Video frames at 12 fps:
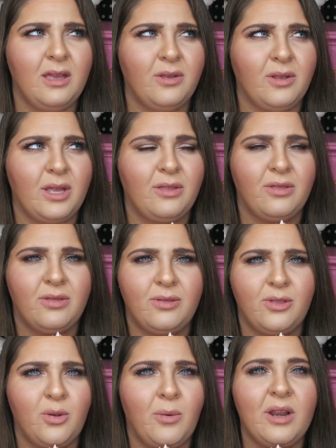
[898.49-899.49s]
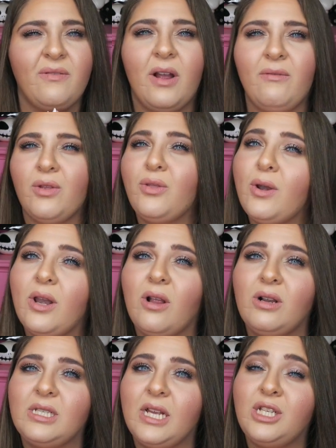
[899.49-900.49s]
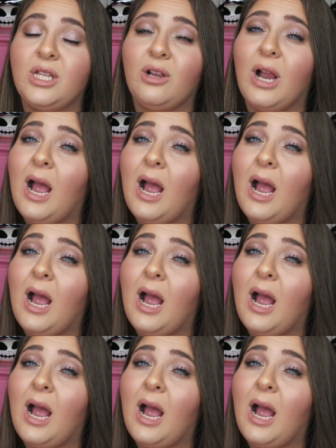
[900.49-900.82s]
either like $25 or $30 each, and they're